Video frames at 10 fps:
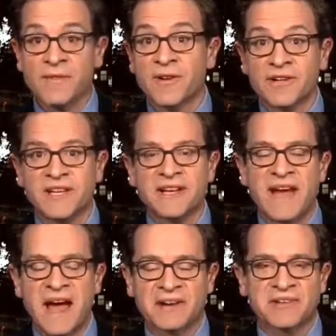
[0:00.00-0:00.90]

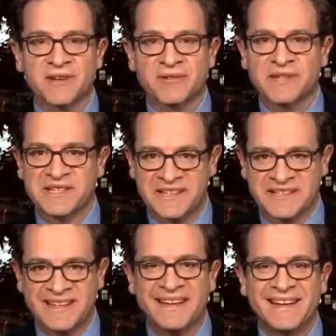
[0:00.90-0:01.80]
Virginia actually
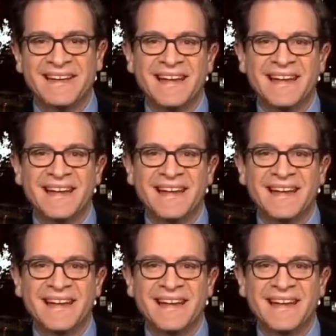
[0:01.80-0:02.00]
resisted.